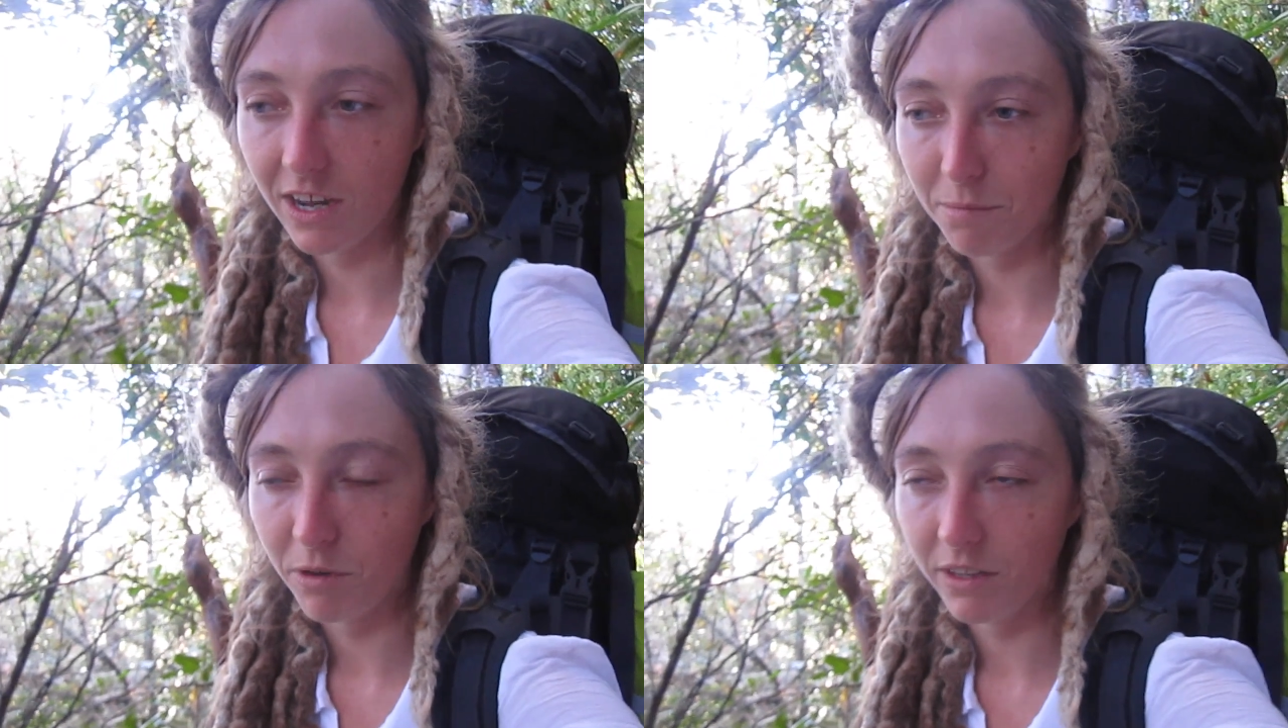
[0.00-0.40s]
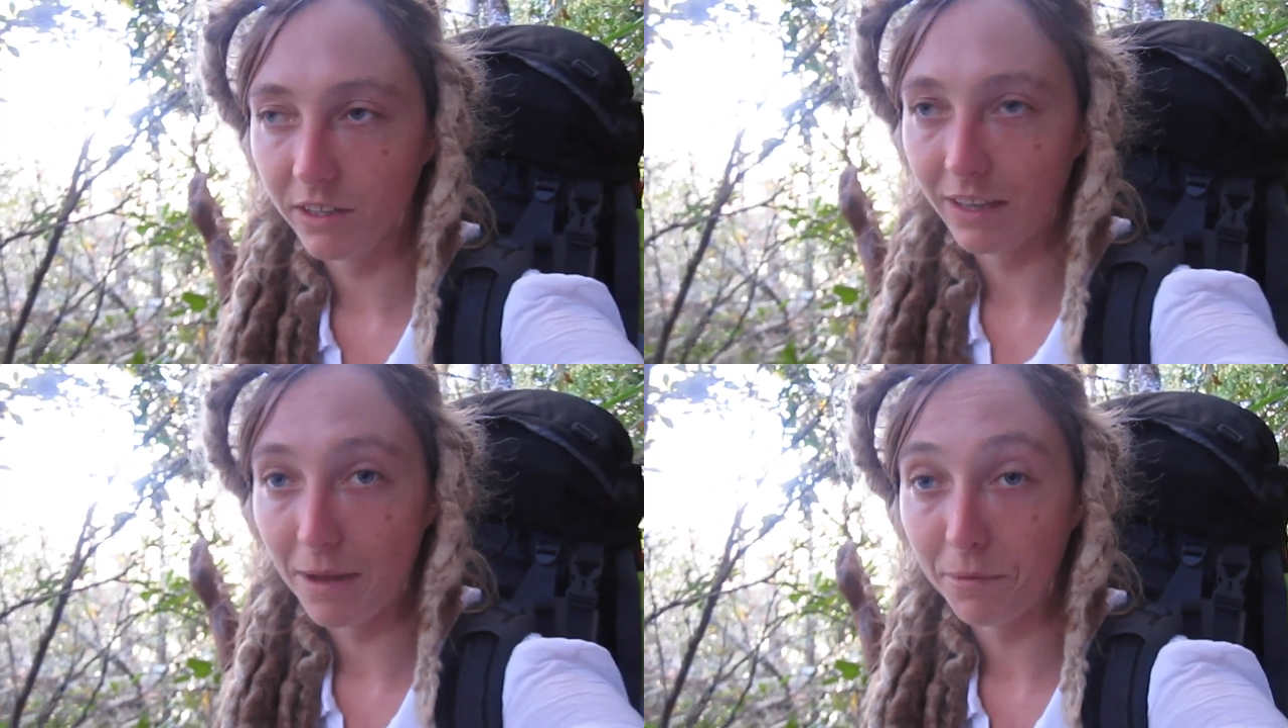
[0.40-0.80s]
I put a
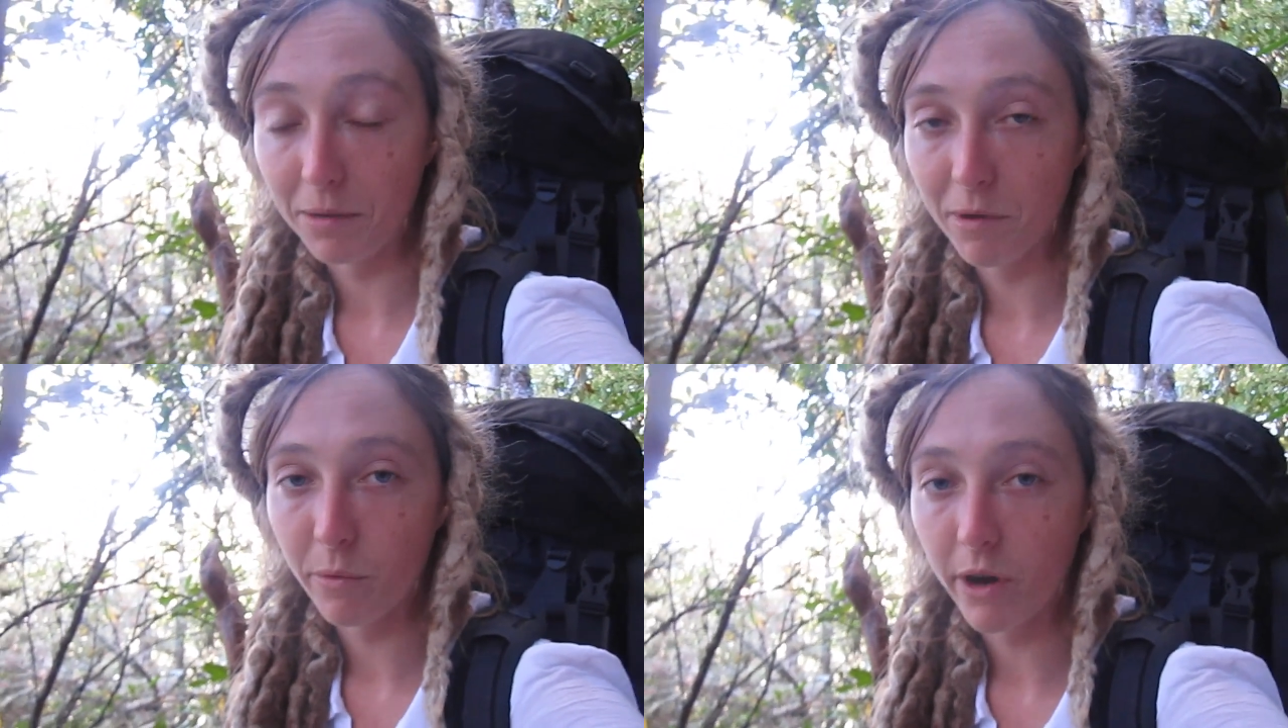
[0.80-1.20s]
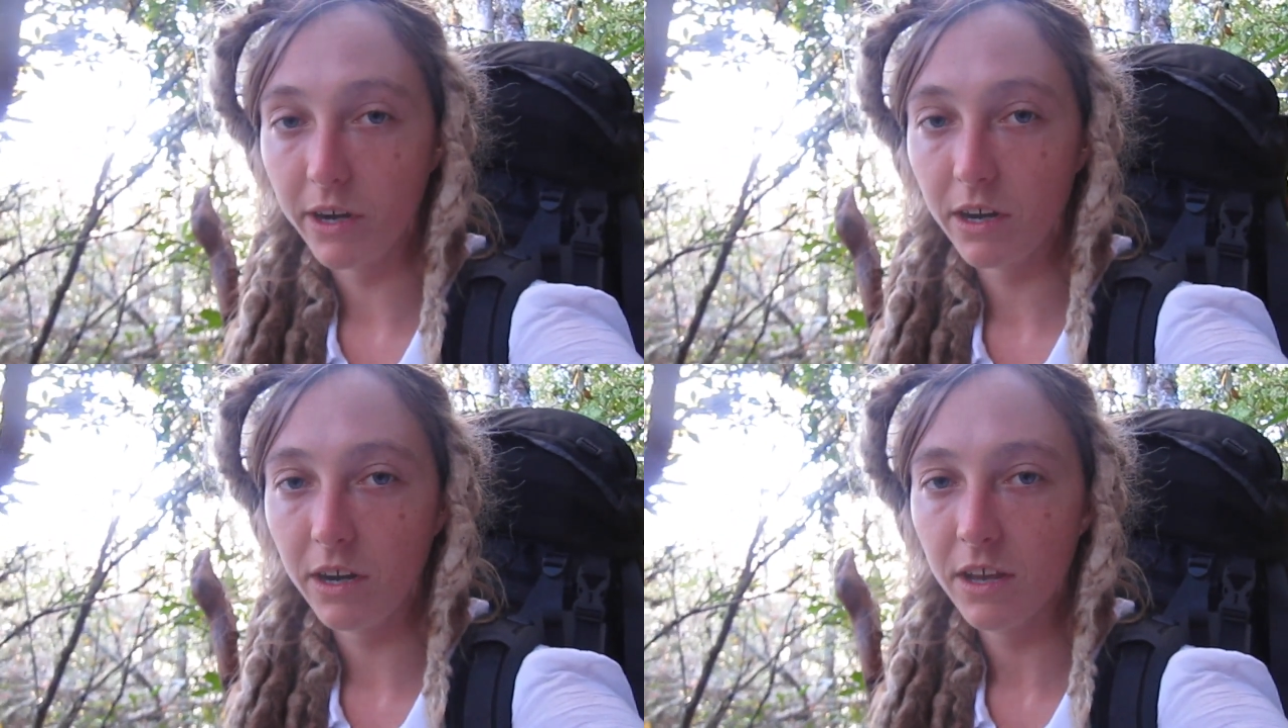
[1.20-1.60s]
little lemon in my
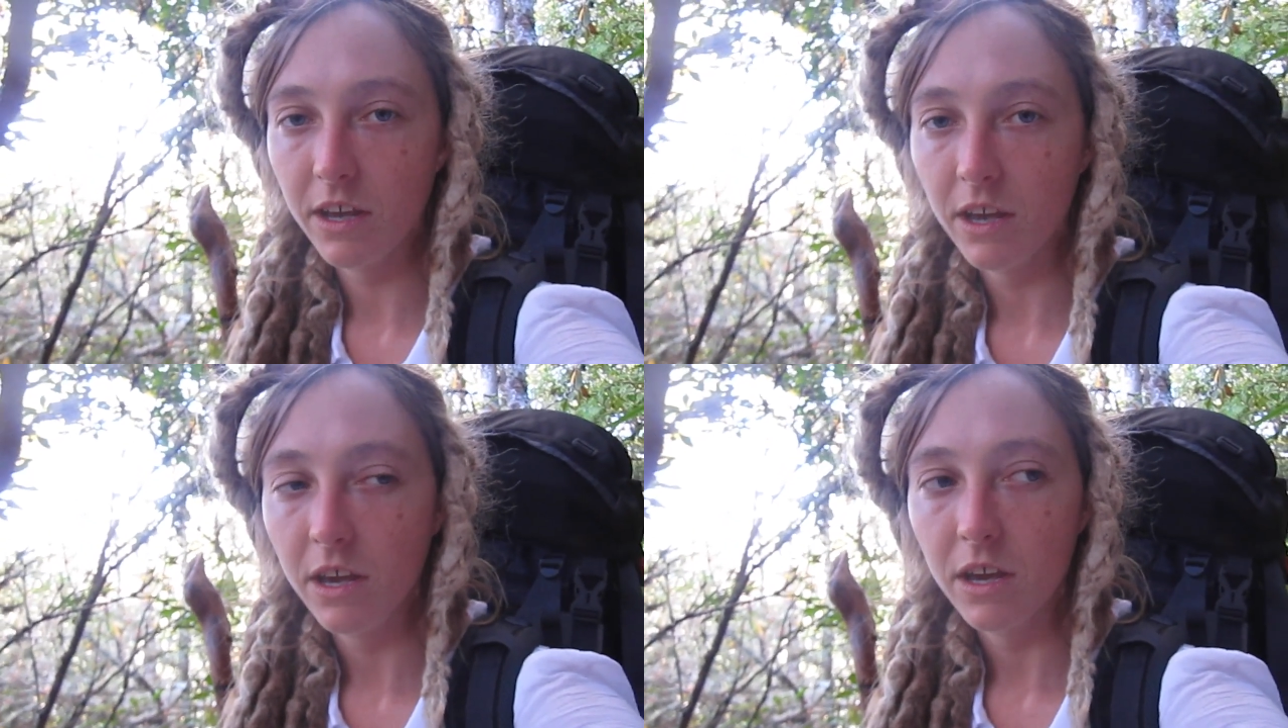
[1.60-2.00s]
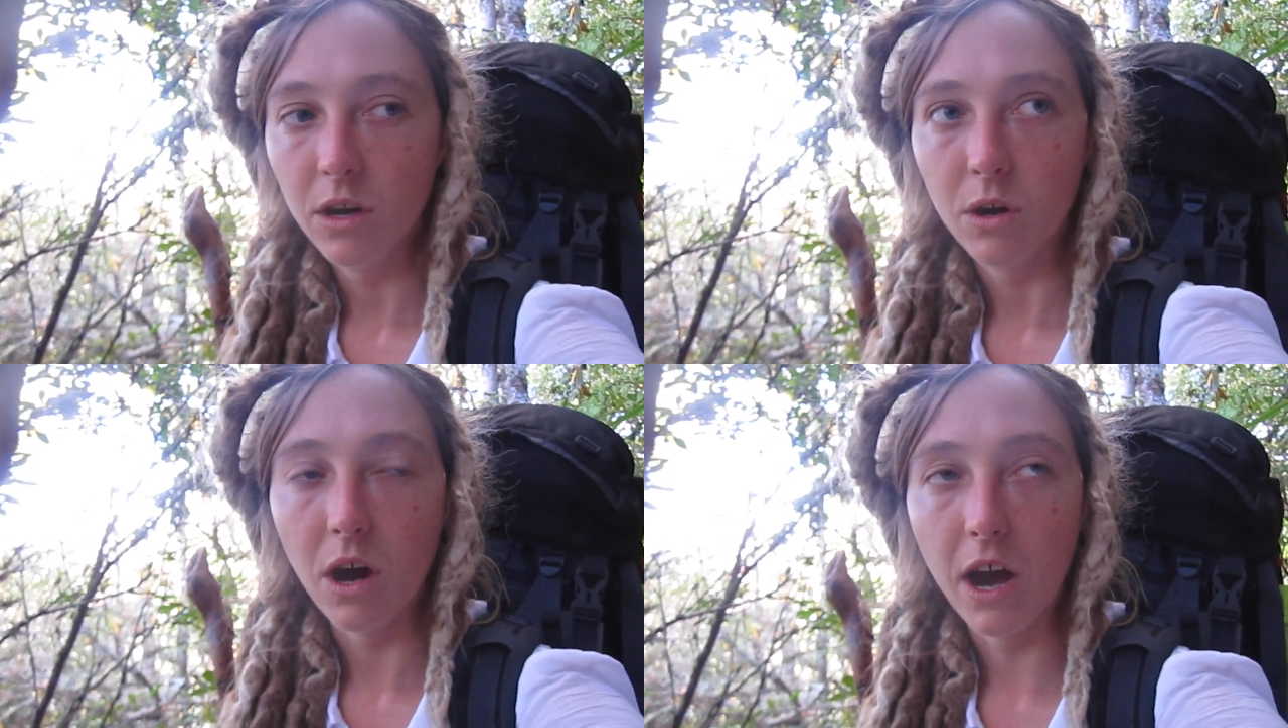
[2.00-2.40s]
water.
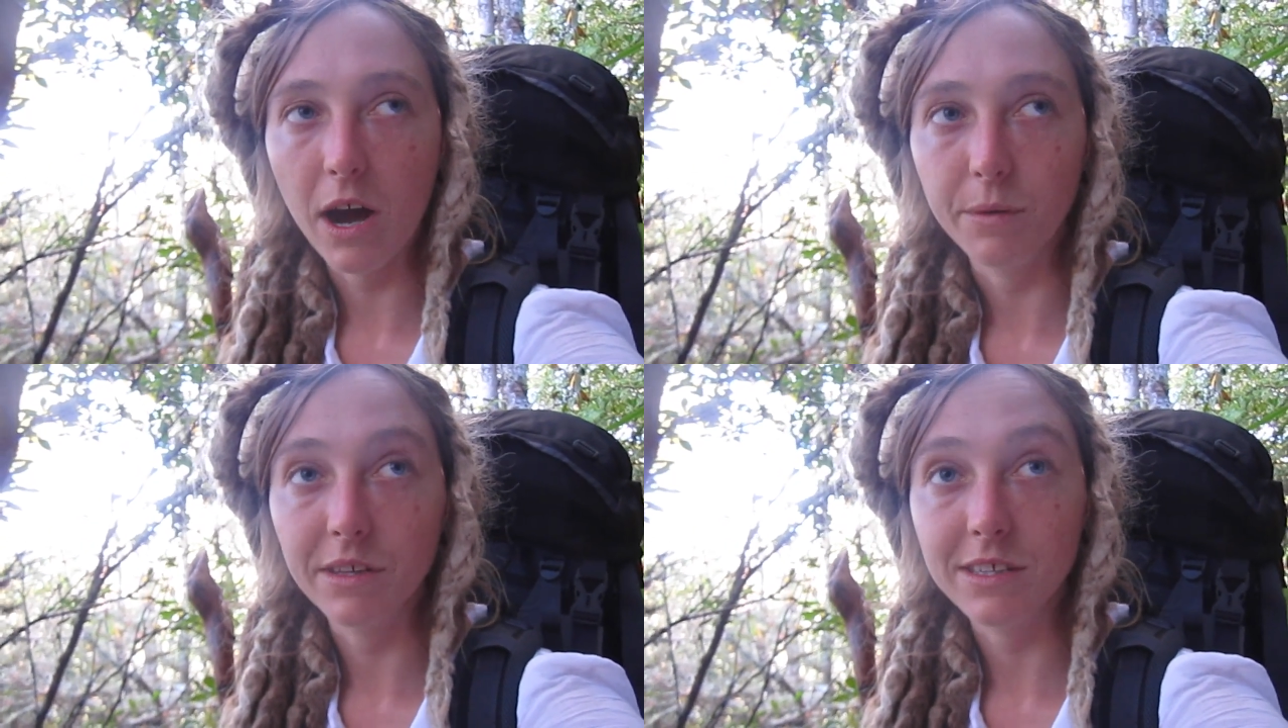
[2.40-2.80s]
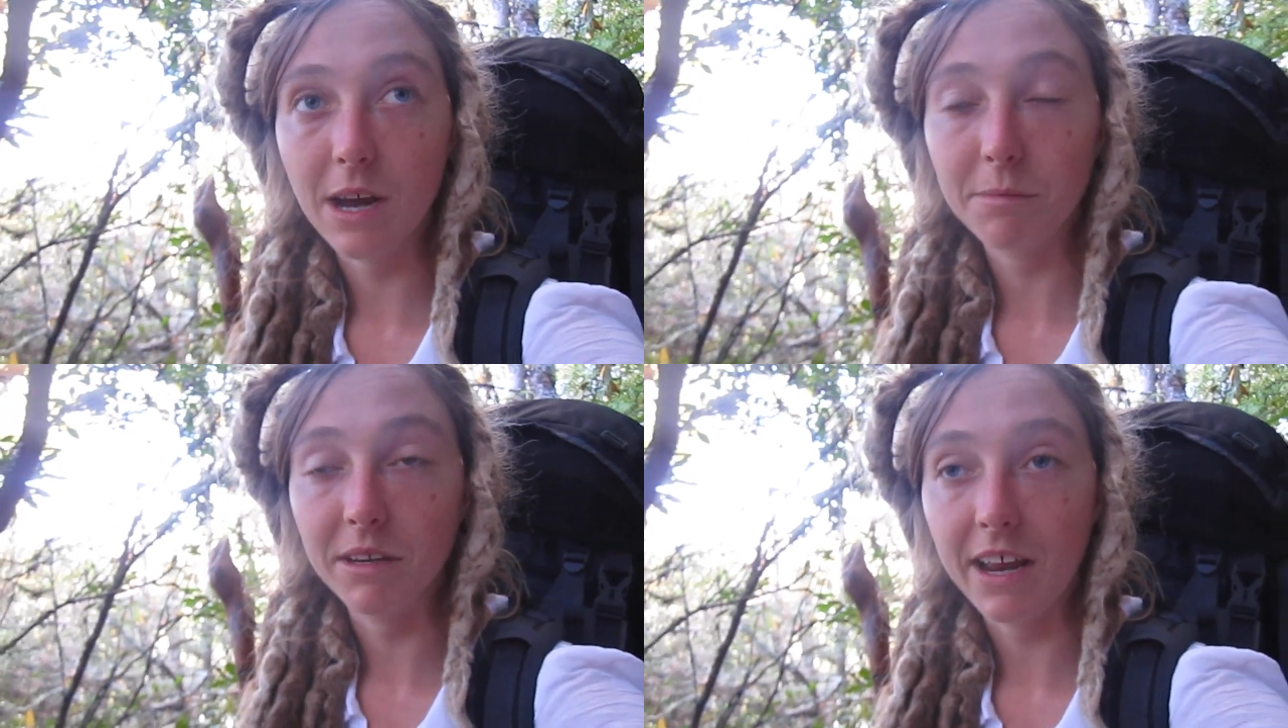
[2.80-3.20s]
Uh, we
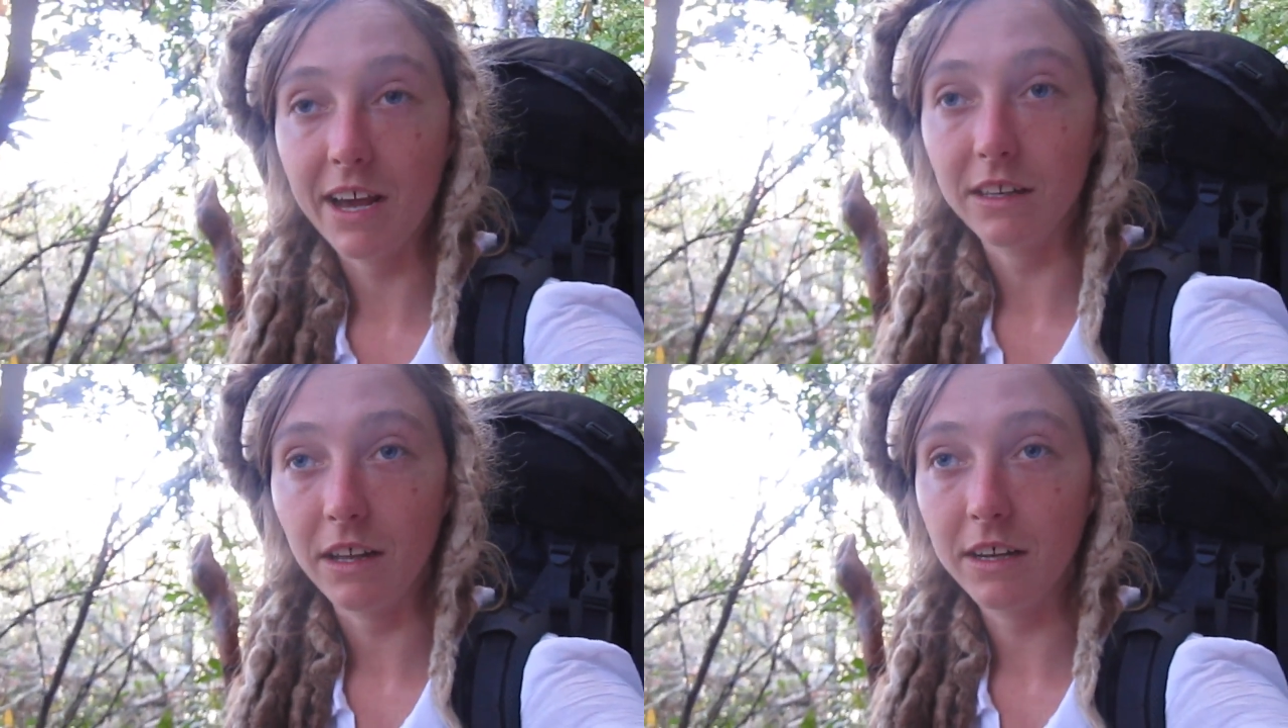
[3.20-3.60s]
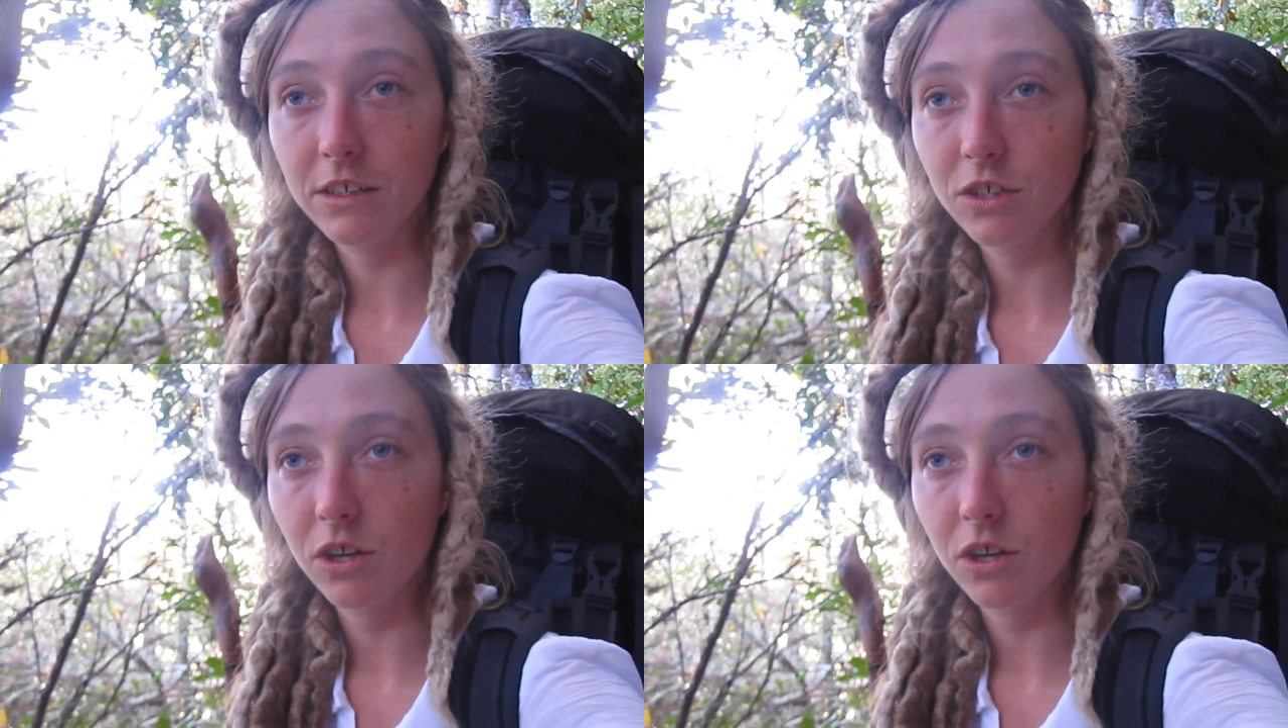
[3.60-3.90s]
stopped and had lunch.